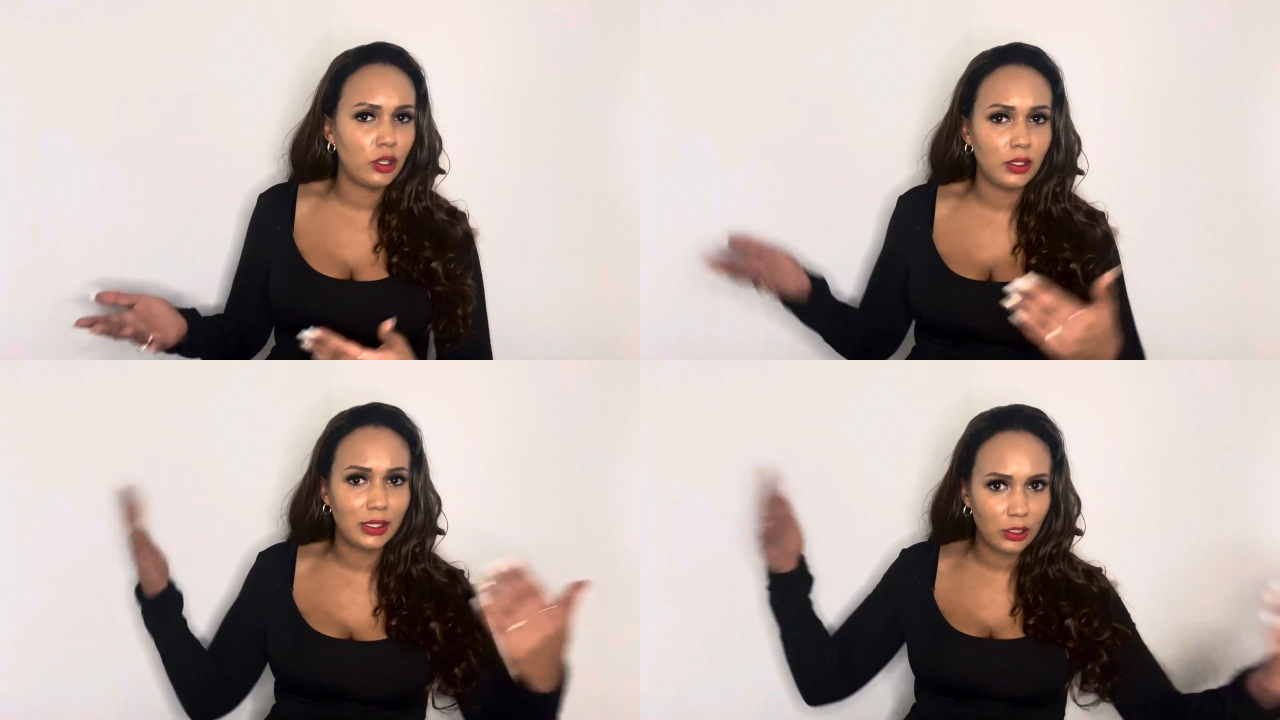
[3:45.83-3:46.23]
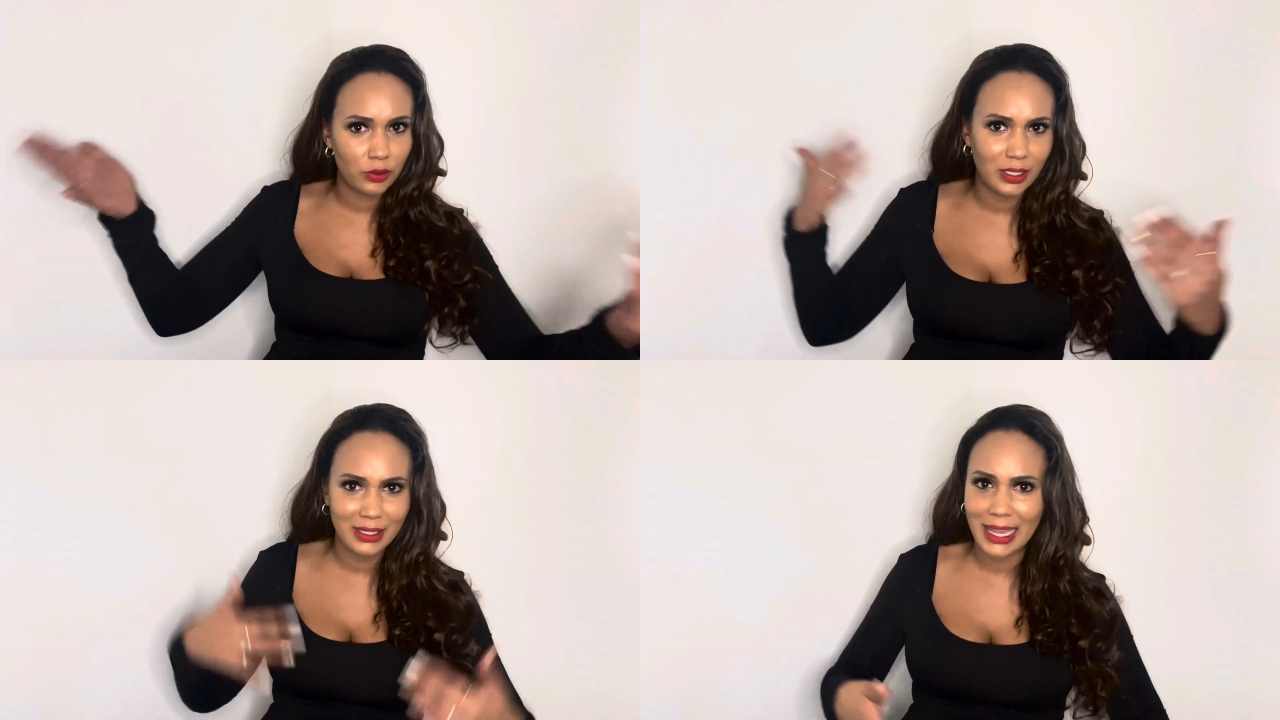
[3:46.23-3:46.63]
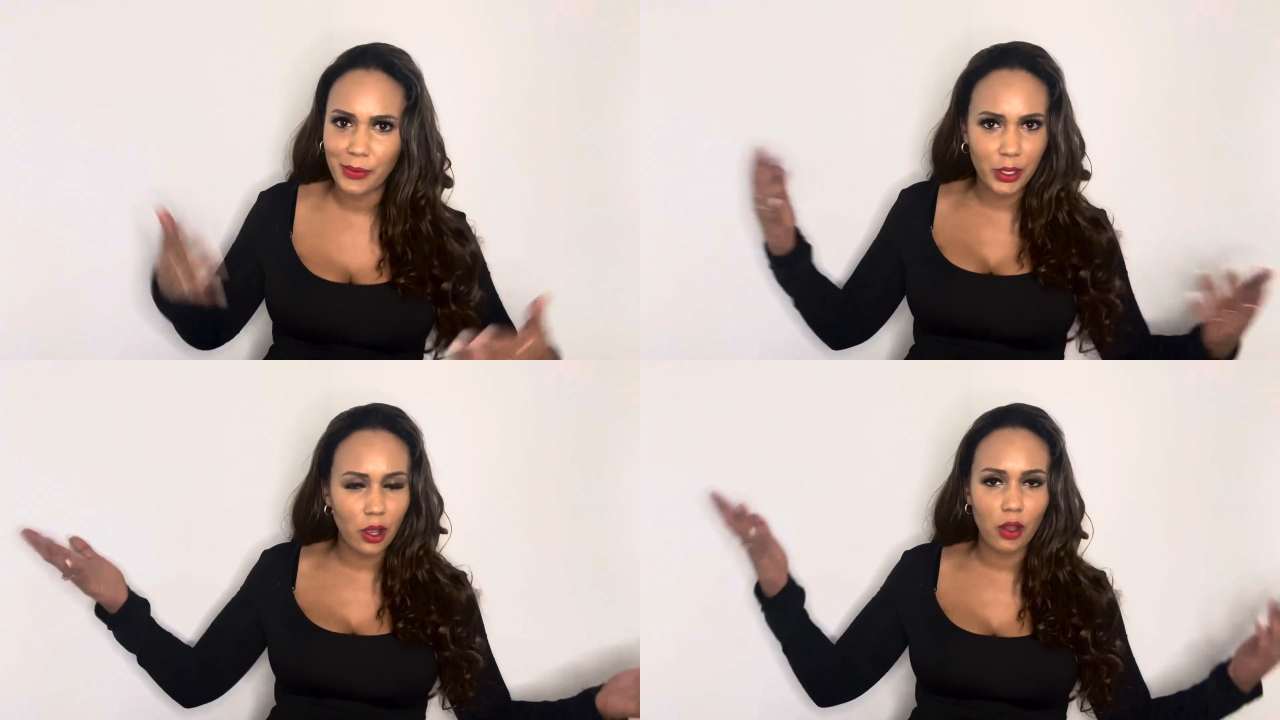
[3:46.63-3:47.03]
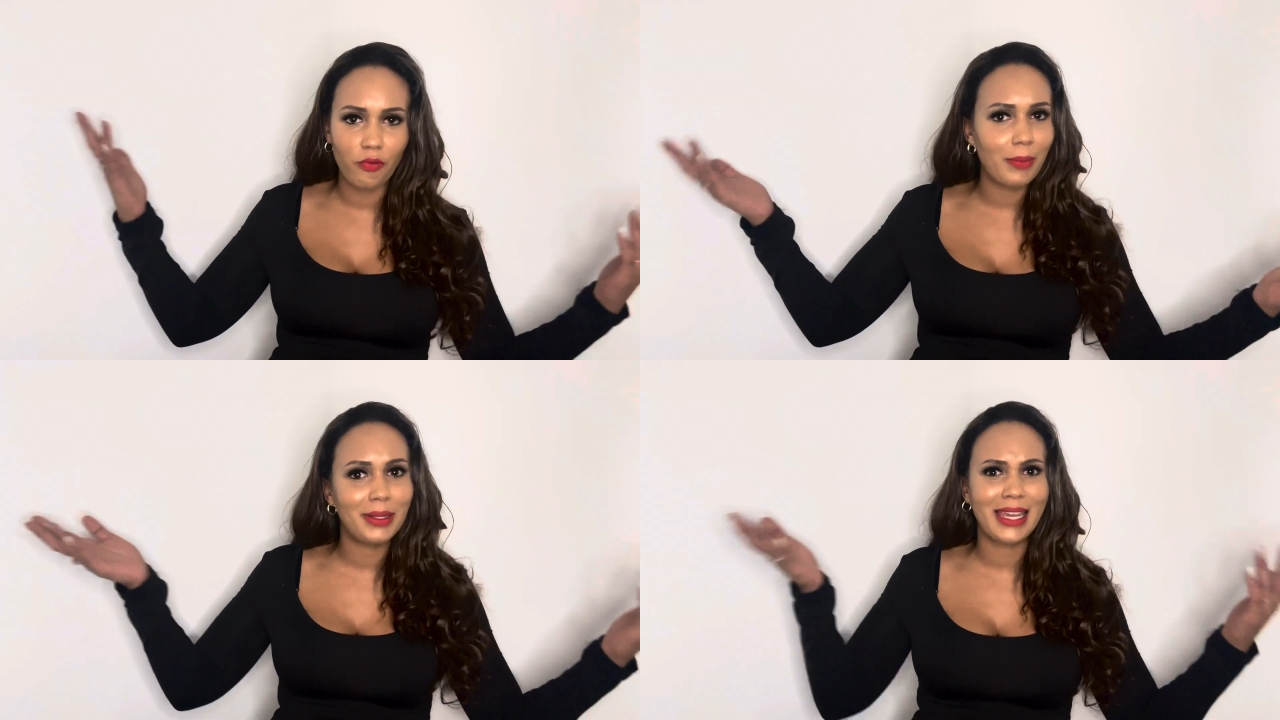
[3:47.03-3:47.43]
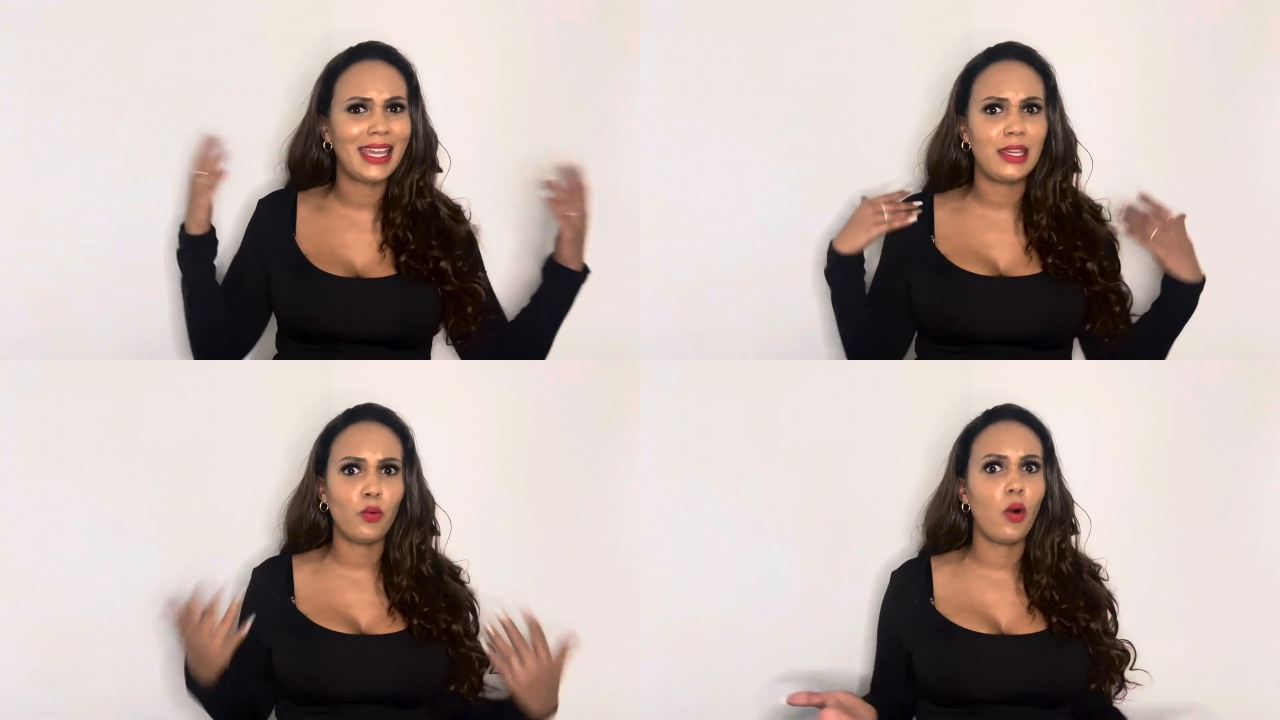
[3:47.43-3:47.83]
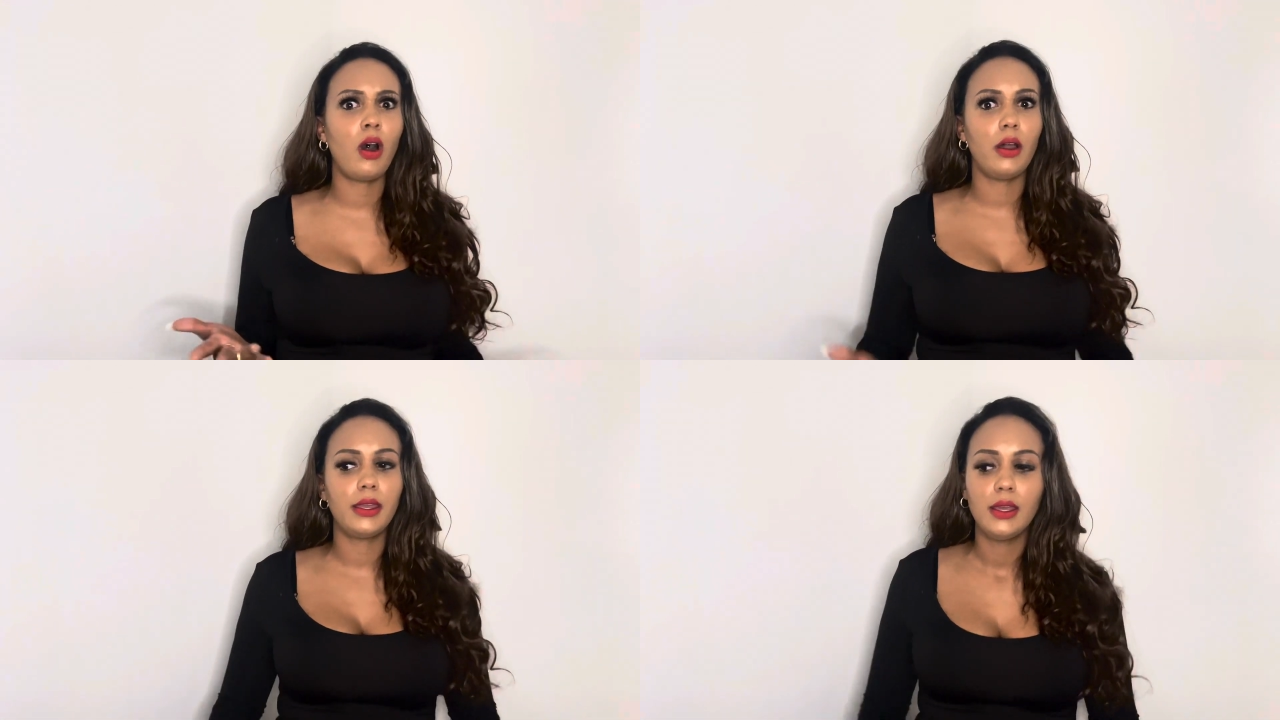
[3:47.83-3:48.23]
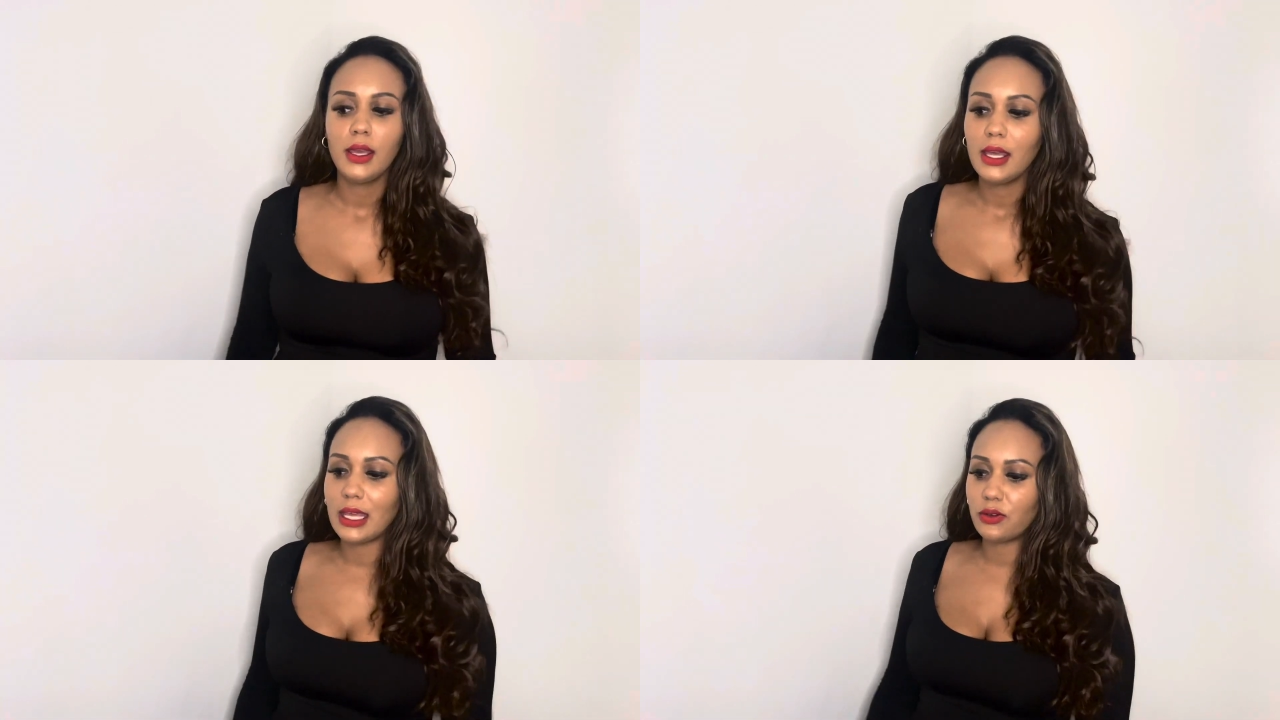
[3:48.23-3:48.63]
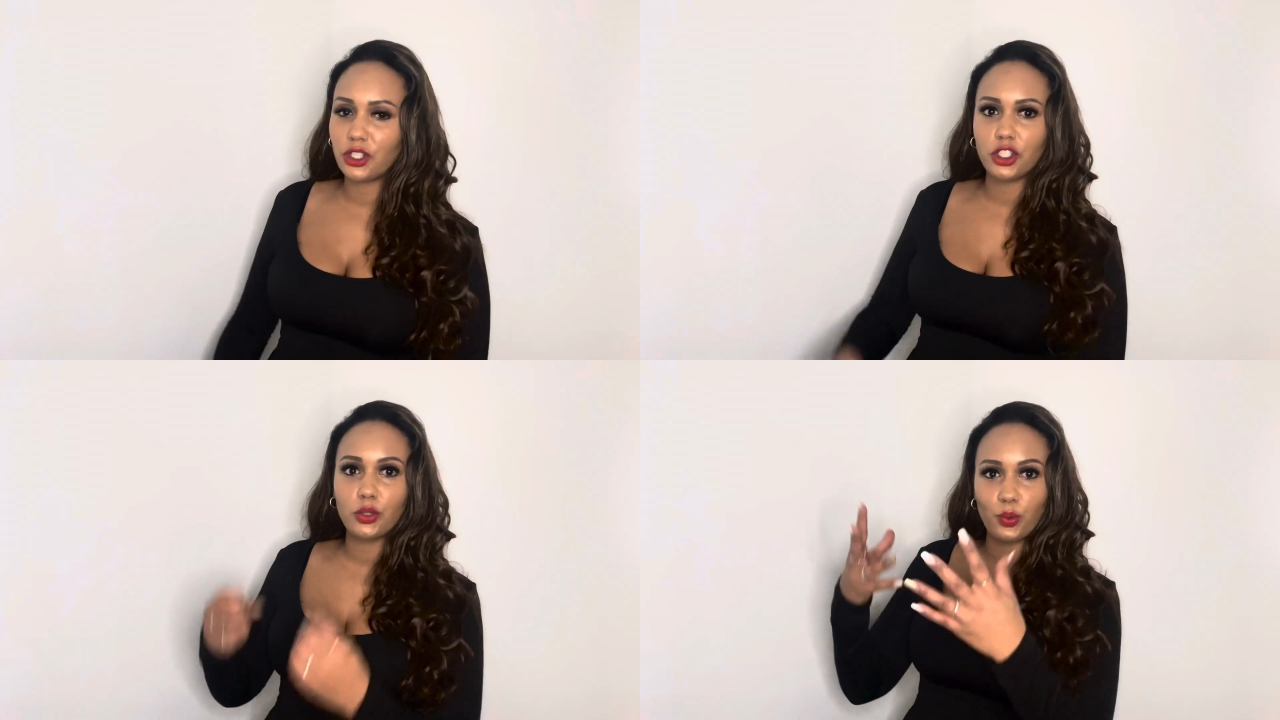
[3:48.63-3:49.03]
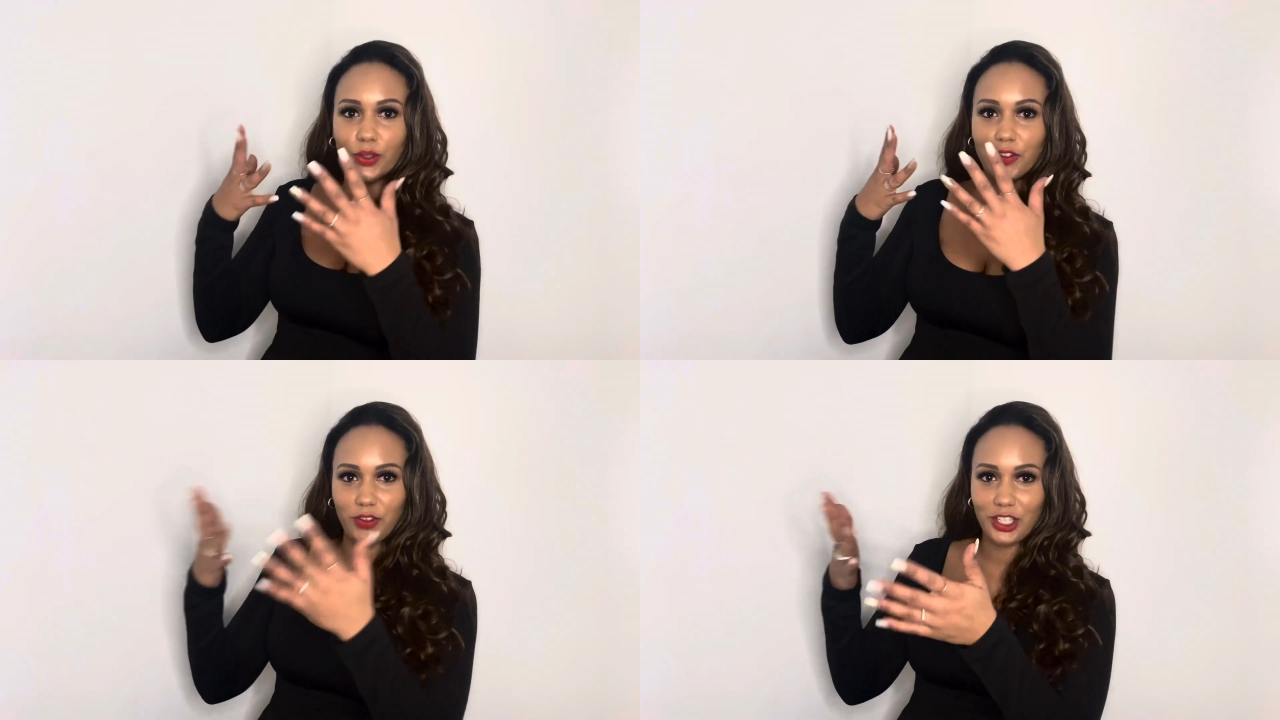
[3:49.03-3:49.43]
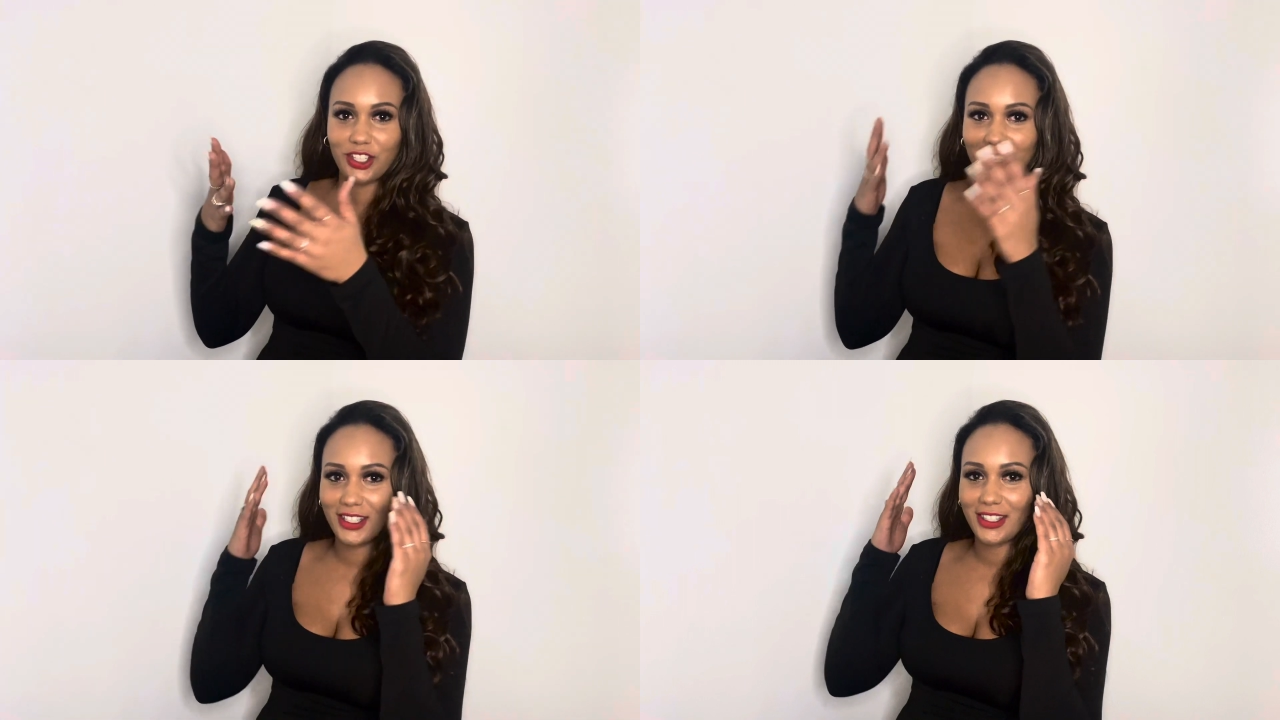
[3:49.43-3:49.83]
Still to this day, we can't replicate it. Why? That was just someone's vision.